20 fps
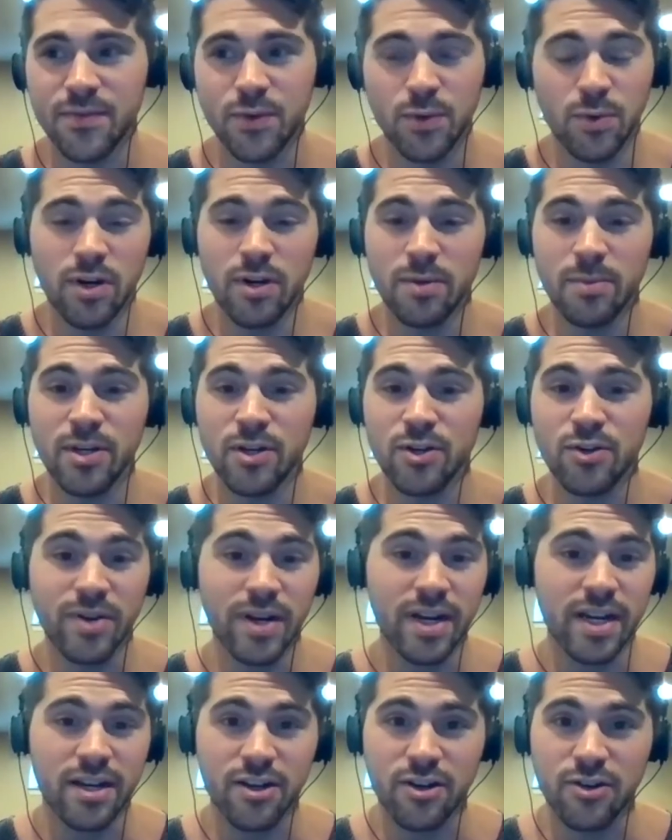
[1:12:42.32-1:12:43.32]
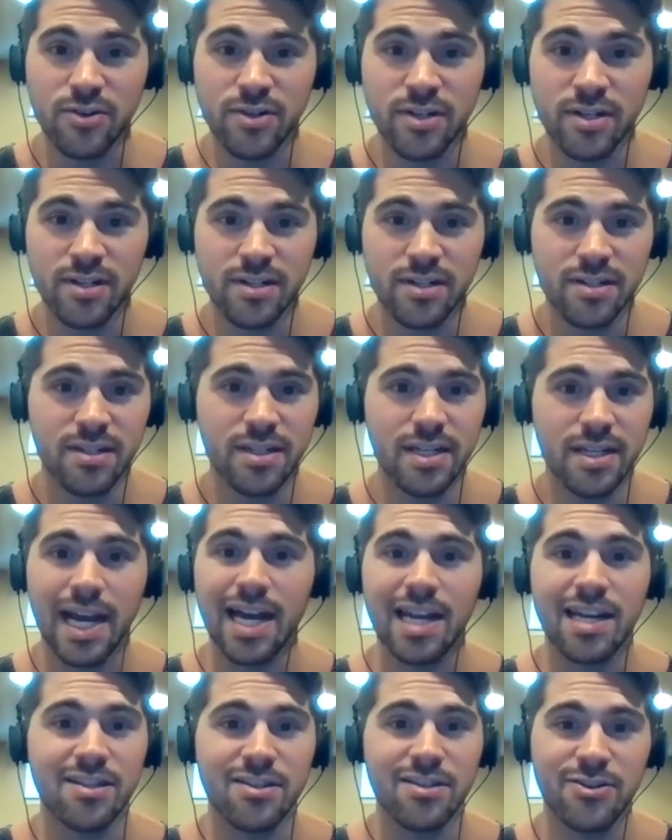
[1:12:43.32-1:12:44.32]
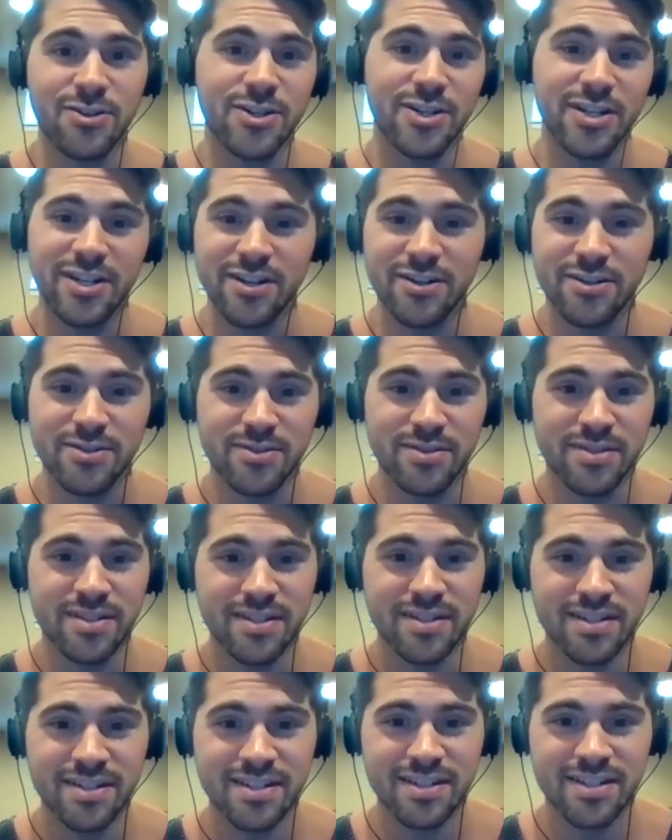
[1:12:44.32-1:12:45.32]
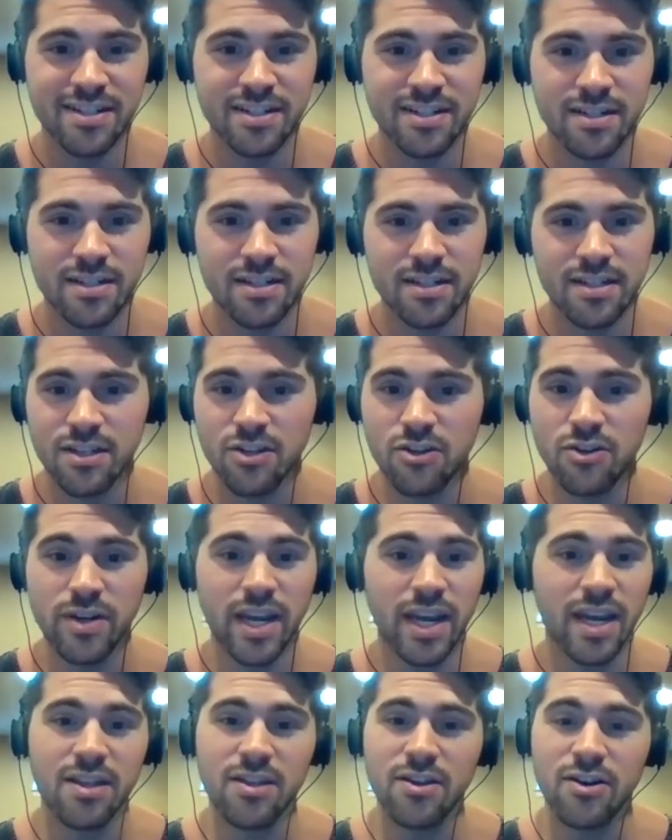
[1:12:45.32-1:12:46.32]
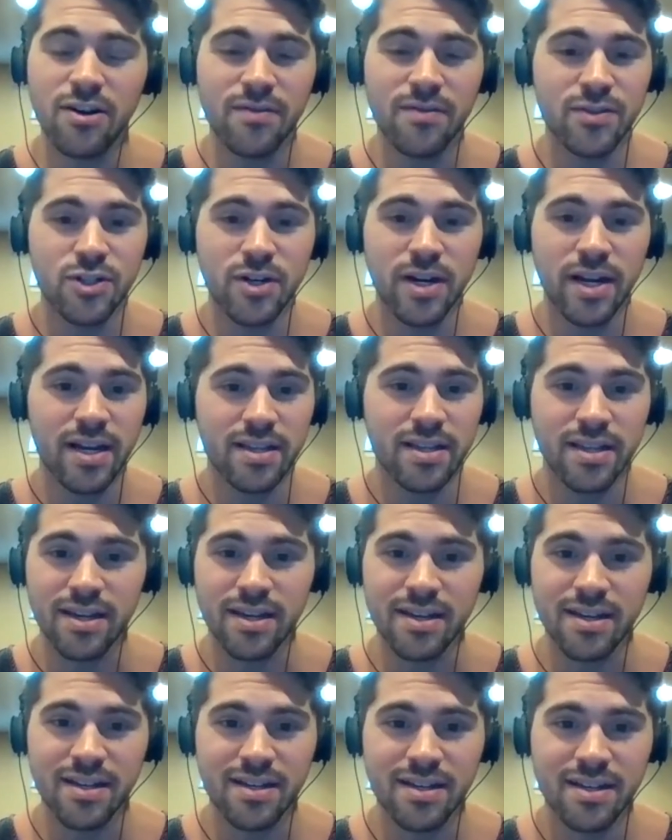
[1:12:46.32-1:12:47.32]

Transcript: If you want to be a great coder, you got to learn to code. Yeah. You can't law of attract that.